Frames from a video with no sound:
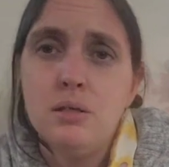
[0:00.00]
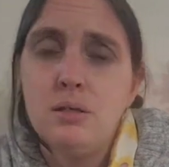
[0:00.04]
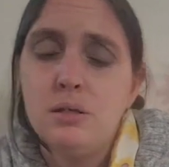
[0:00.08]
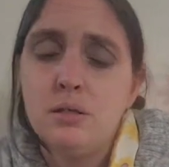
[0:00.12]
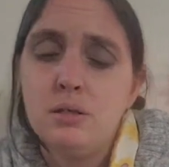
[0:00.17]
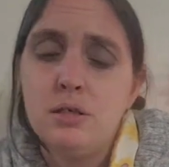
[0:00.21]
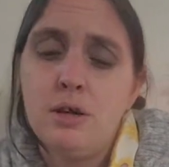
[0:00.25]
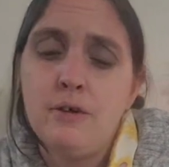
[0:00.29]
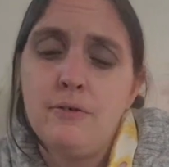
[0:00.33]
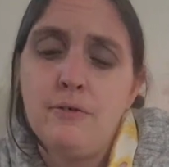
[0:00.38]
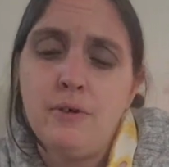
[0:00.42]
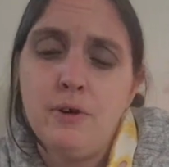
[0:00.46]

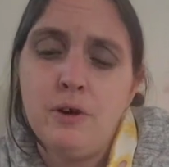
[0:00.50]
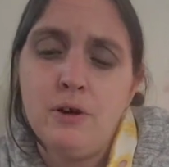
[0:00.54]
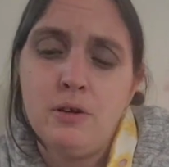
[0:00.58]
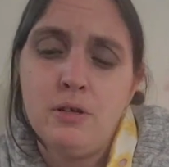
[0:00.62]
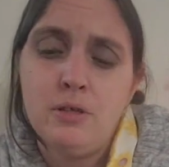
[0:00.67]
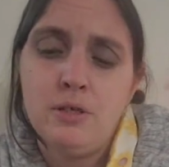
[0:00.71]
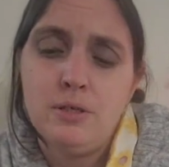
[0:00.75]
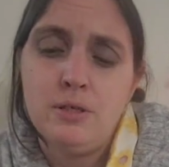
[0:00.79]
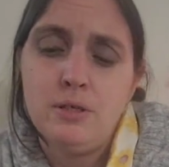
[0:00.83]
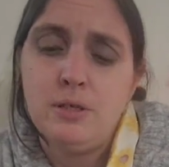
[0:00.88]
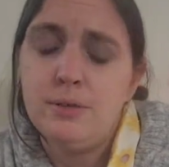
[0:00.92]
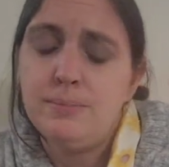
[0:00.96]
So far,
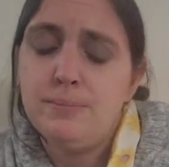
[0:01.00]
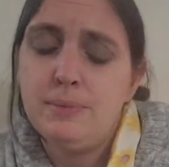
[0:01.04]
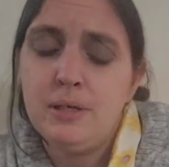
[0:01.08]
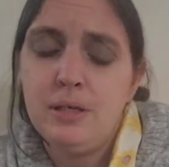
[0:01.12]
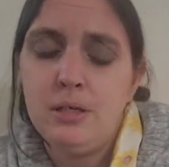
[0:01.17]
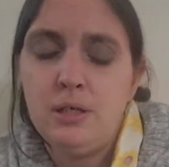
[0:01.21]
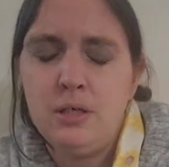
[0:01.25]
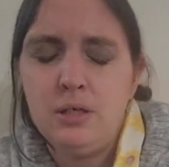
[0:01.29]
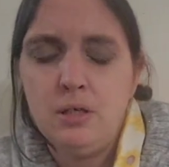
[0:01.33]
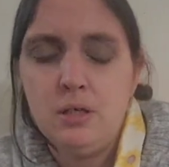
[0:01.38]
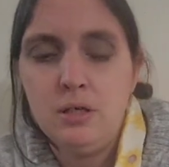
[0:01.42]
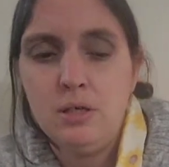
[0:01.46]
it's just
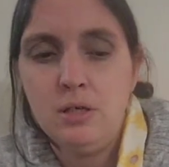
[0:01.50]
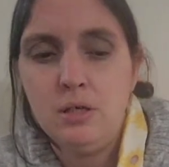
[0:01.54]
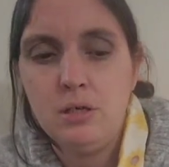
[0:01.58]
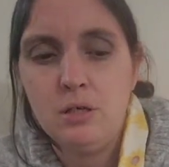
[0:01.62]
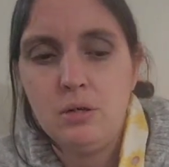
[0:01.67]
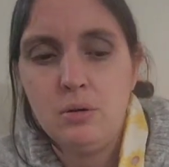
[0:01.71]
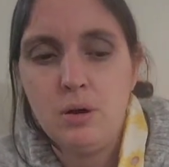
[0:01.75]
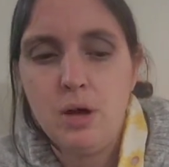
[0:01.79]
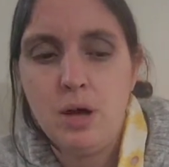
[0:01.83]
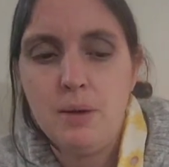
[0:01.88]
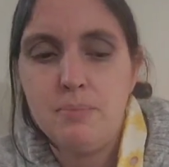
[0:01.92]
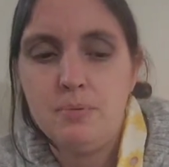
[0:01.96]
been
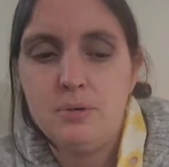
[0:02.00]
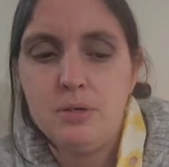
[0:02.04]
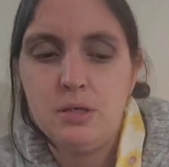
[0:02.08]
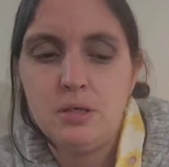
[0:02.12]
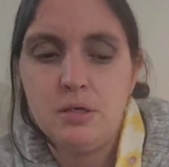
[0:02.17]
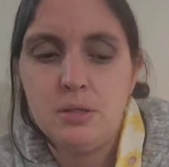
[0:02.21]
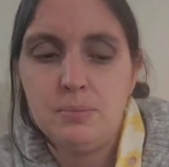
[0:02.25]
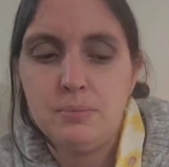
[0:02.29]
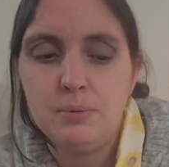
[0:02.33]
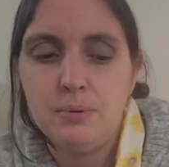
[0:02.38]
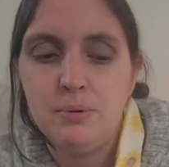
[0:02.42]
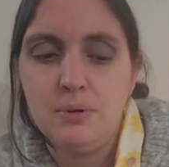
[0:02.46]
quite
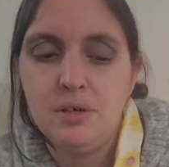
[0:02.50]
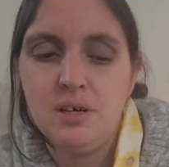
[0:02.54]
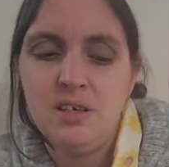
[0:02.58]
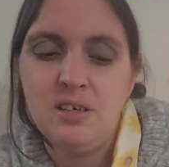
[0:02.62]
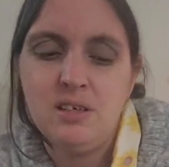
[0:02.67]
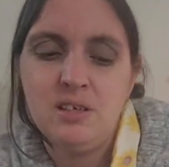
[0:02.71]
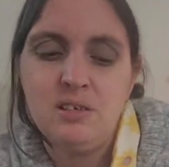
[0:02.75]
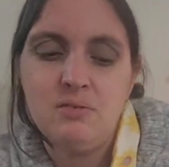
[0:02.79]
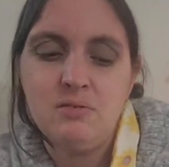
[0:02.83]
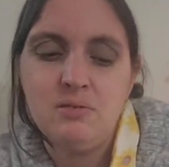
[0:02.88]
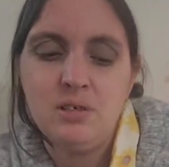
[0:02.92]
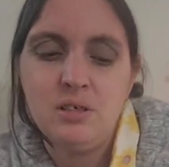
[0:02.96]
predictable,
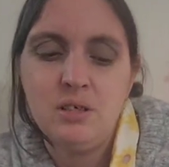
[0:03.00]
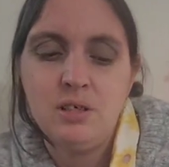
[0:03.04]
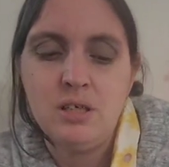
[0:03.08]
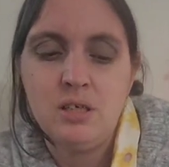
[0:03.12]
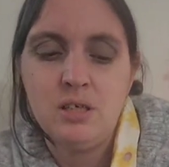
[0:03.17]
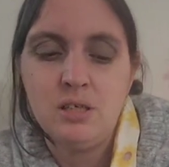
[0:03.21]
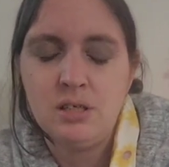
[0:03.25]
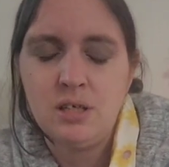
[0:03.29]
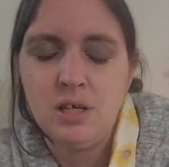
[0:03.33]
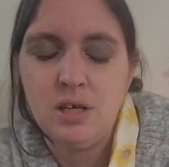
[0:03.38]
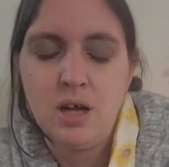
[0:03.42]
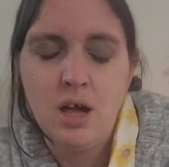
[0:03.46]
and it really
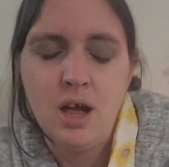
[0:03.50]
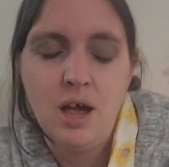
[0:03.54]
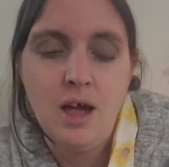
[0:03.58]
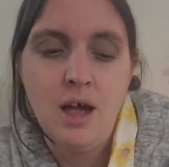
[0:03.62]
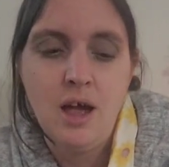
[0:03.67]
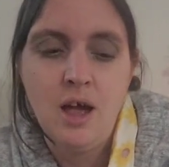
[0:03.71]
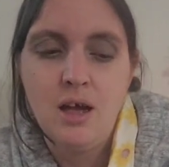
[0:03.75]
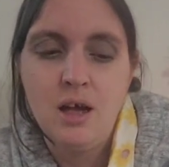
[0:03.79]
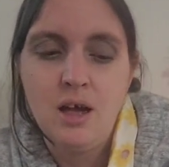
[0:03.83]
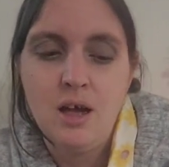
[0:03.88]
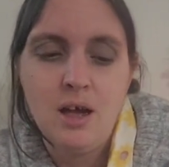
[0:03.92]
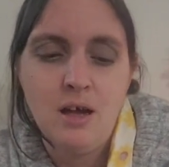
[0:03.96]
is. Like,
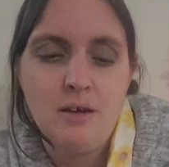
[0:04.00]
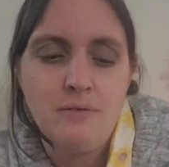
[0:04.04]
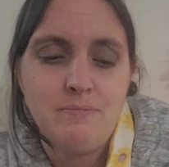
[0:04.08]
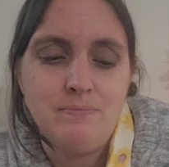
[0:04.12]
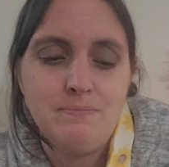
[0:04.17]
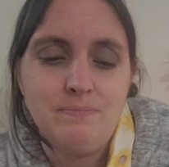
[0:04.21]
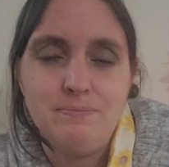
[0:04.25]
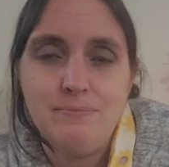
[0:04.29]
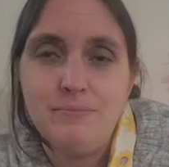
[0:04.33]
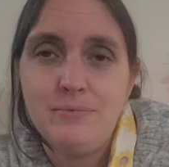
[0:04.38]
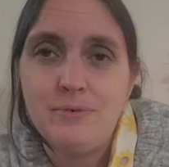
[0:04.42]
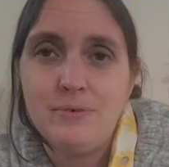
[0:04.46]
I
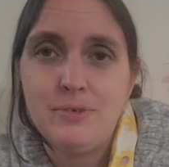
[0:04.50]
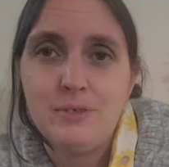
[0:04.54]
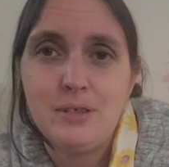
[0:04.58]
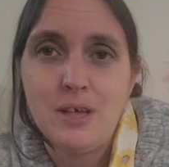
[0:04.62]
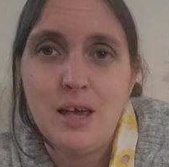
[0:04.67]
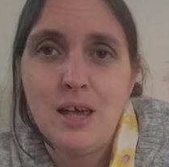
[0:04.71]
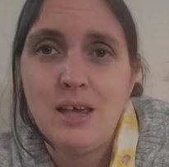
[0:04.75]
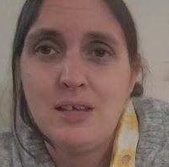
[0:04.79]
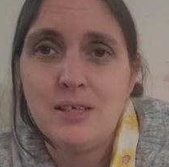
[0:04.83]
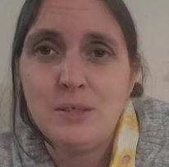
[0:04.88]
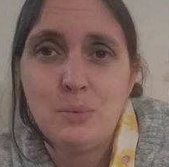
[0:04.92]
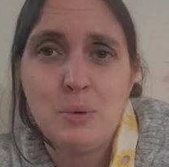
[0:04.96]

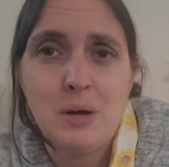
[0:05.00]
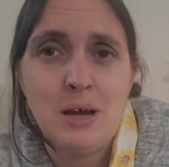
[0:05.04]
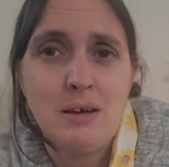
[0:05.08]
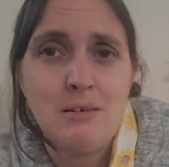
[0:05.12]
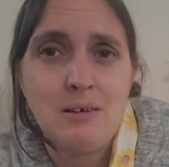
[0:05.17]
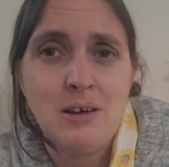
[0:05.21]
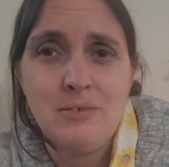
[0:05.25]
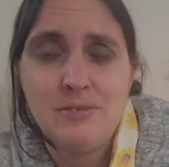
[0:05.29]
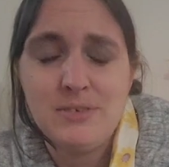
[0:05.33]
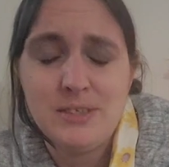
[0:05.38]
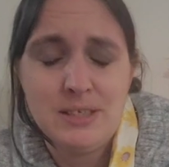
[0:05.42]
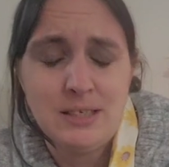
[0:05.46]

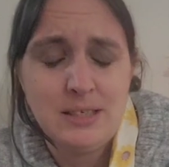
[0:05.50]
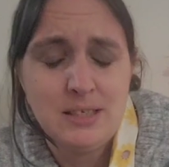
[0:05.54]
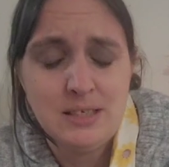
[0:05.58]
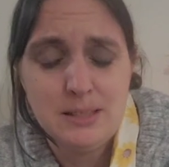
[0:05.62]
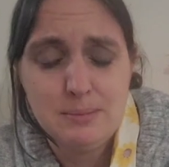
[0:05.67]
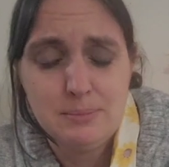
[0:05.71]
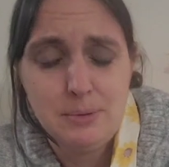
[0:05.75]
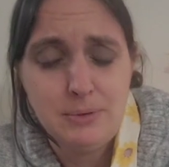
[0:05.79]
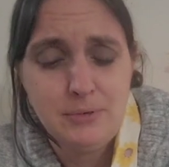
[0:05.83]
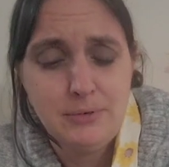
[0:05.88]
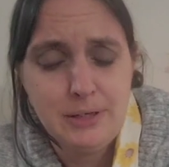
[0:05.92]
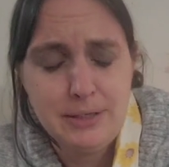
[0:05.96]
swear I've seen
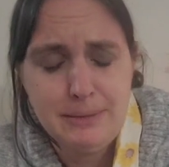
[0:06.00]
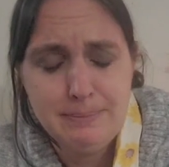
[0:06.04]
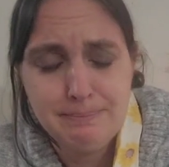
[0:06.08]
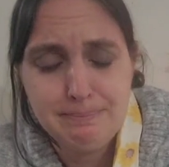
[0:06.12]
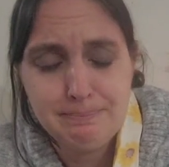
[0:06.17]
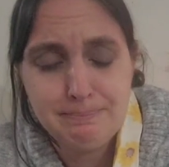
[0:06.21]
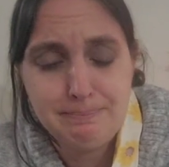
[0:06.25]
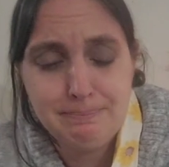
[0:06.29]
this movie.